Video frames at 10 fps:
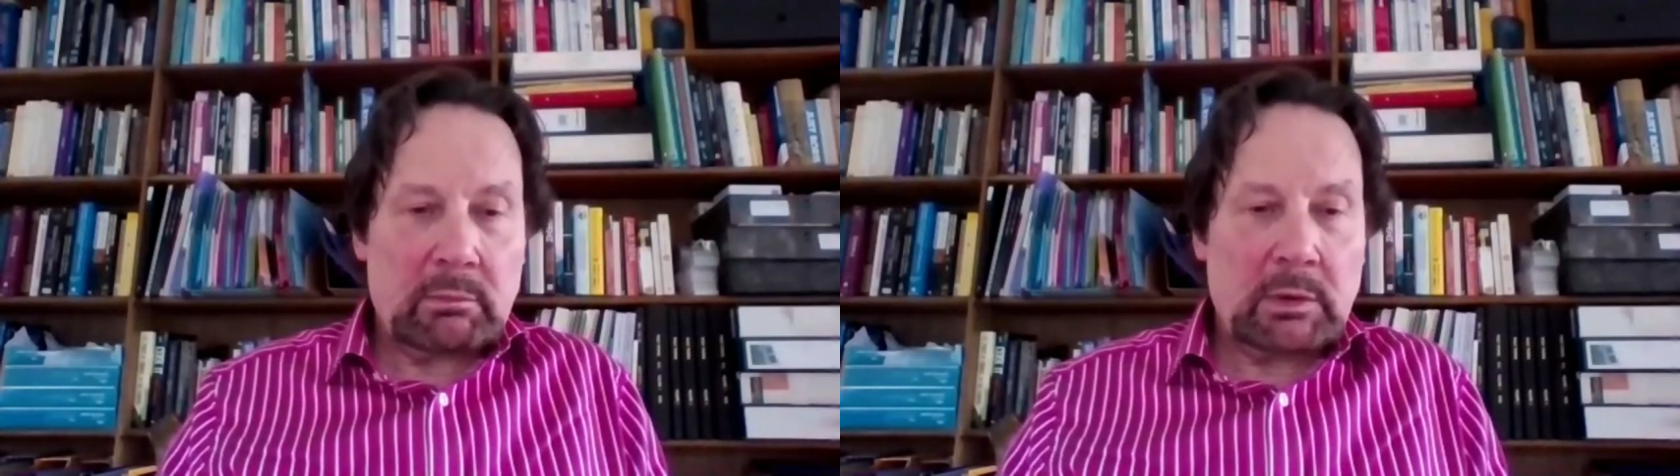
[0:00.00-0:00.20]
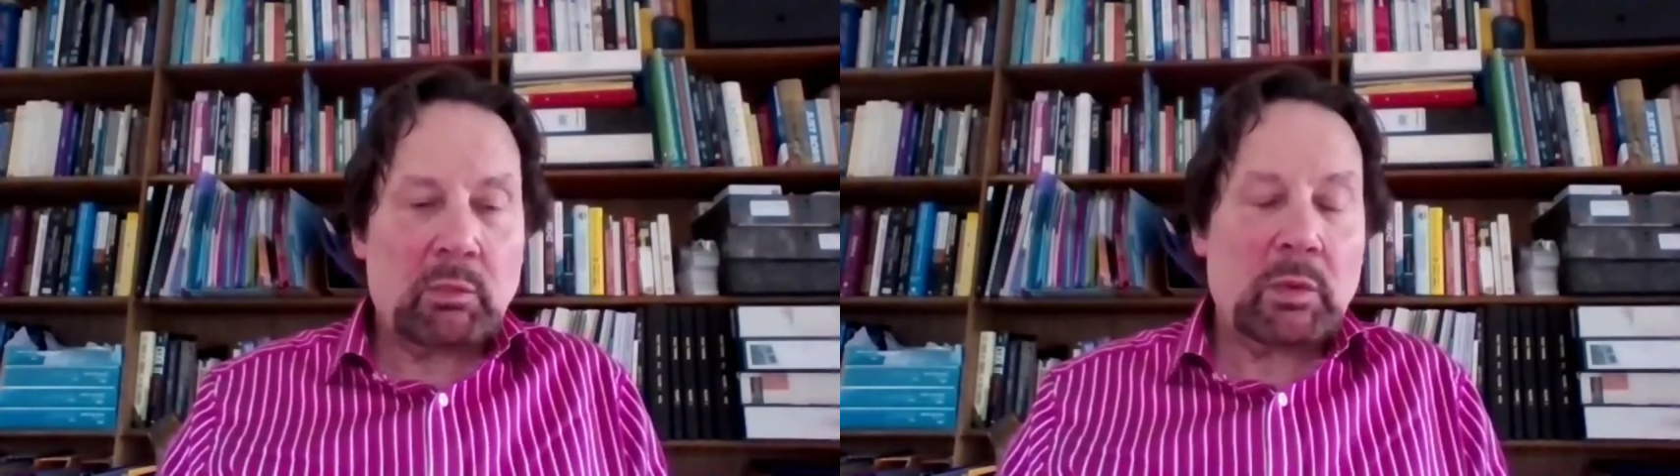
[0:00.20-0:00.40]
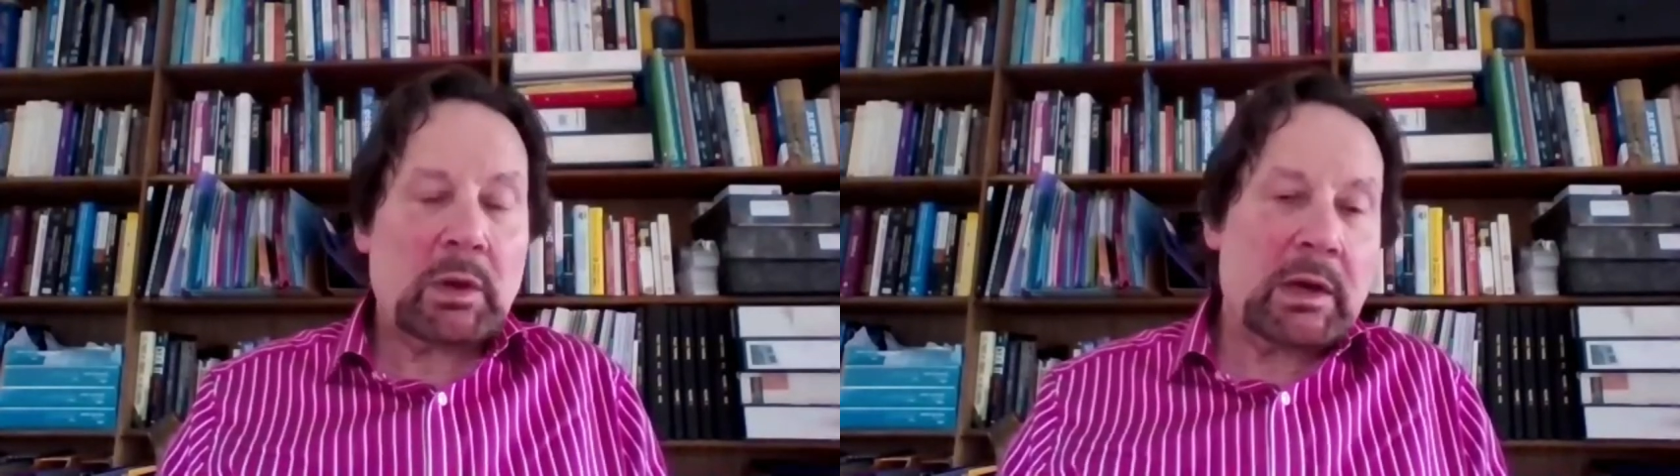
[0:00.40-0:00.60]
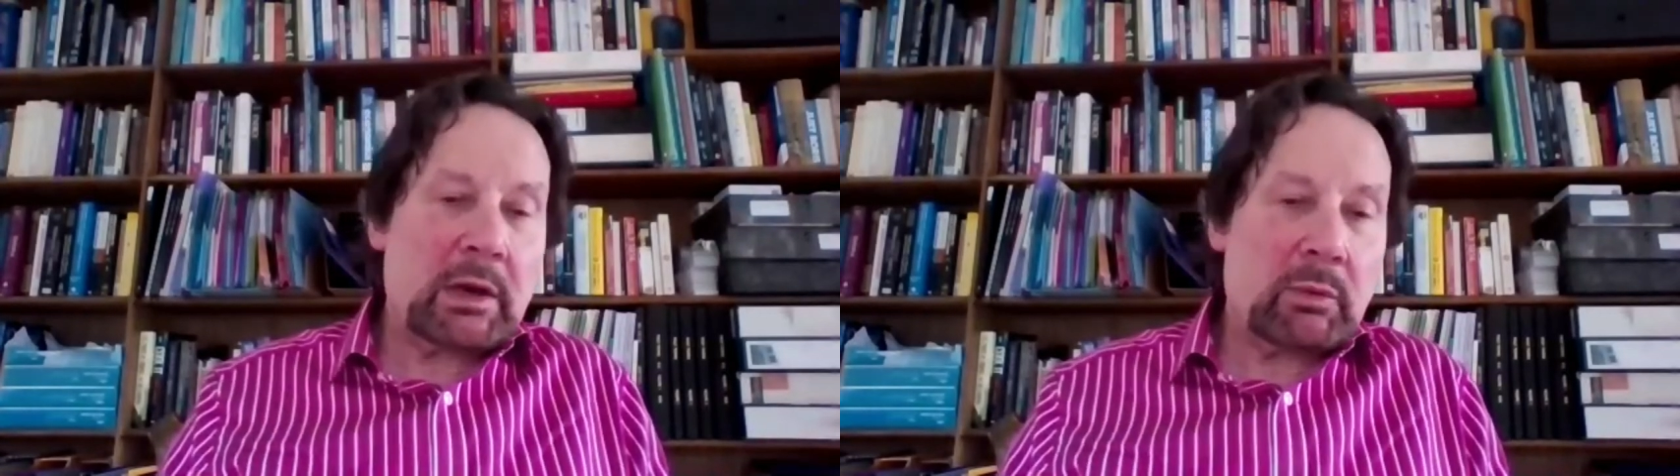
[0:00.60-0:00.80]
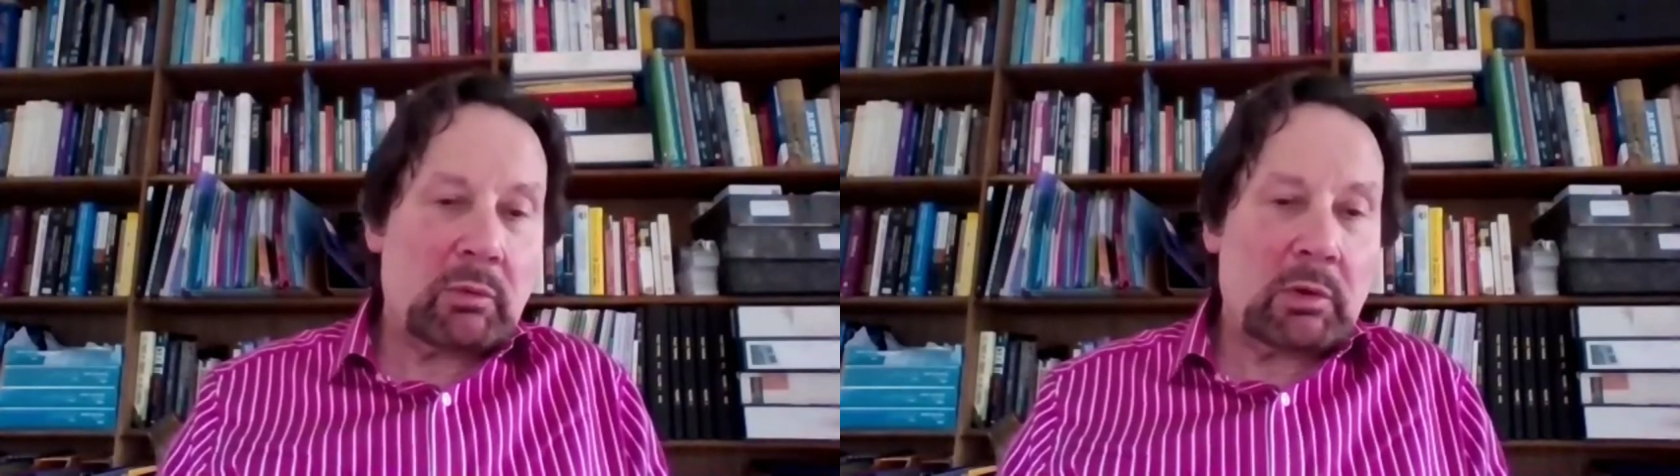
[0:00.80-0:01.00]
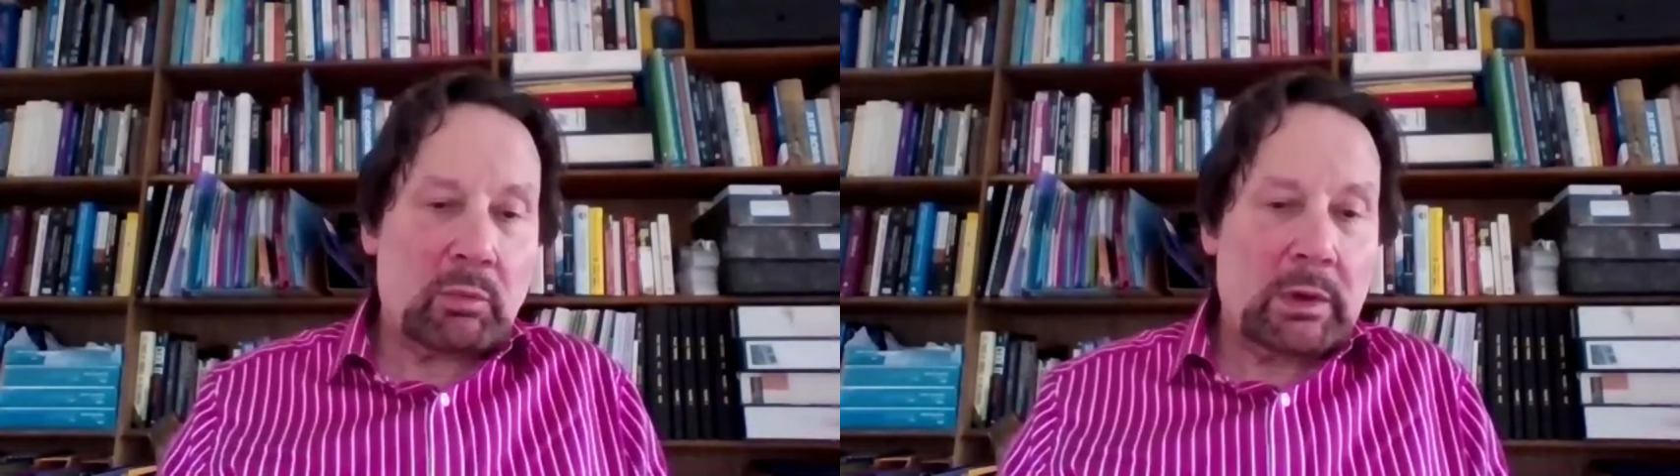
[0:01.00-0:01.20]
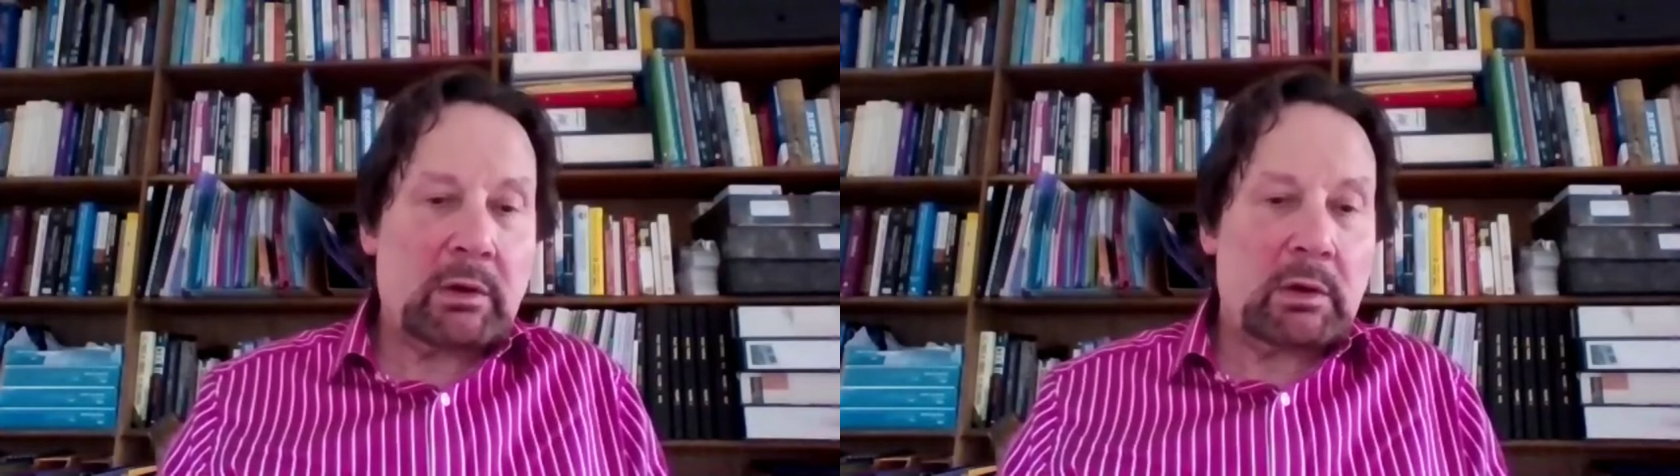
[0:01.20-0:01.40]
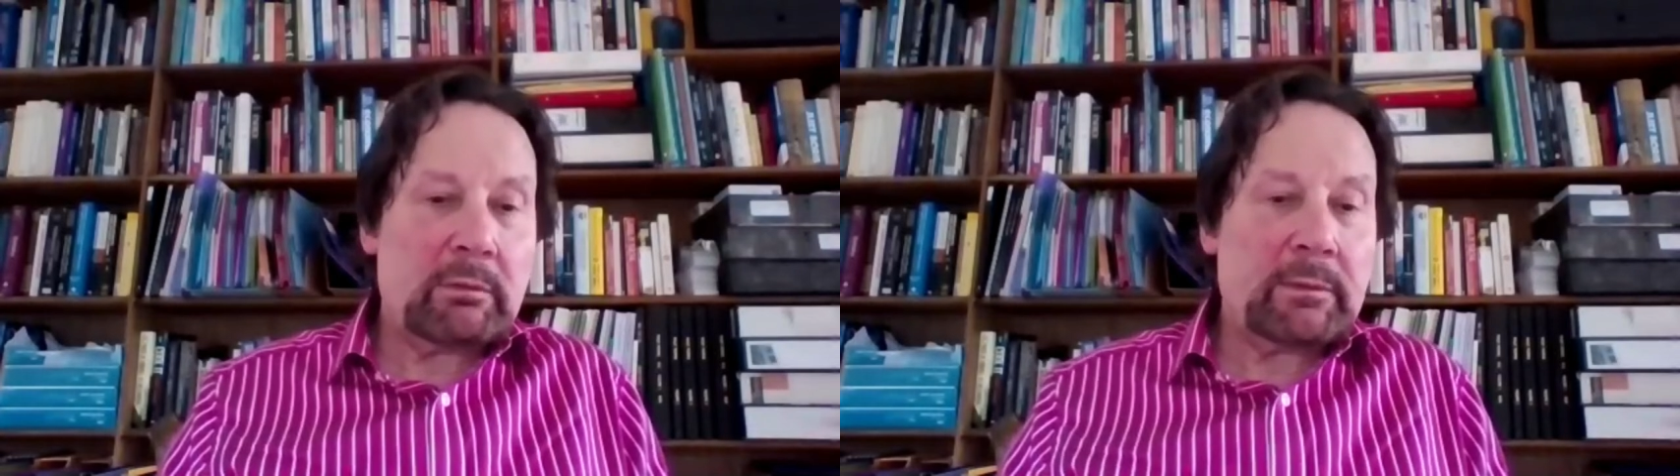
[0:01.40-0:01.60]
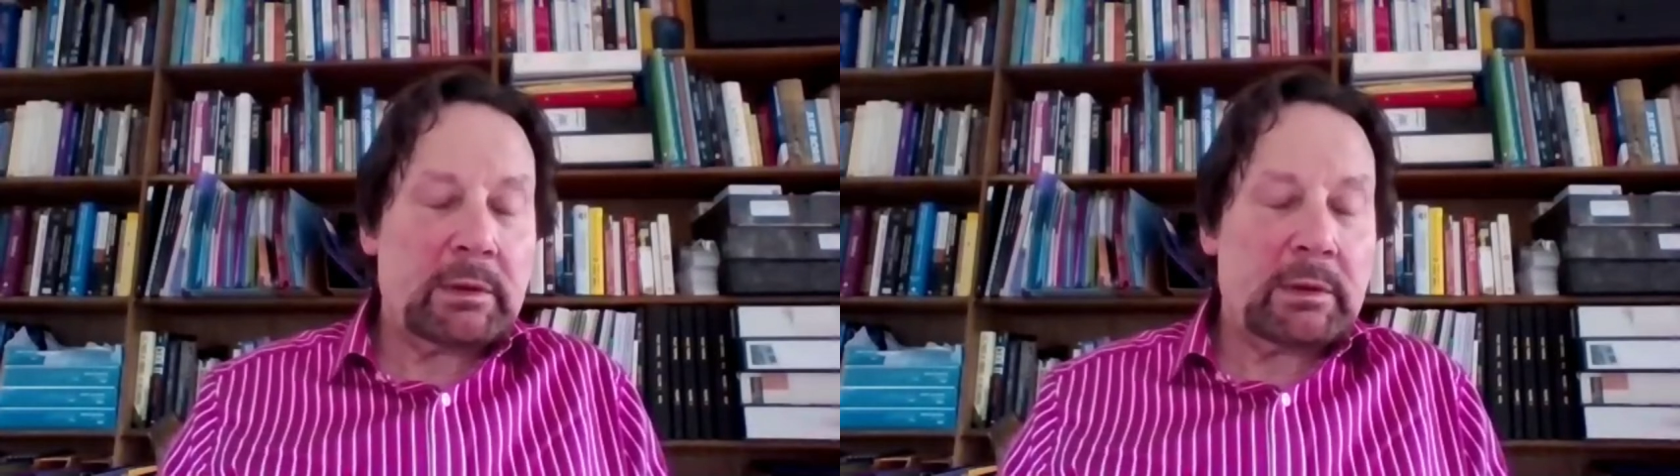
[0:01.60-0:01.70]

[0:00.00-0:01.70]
that we are now all aware of,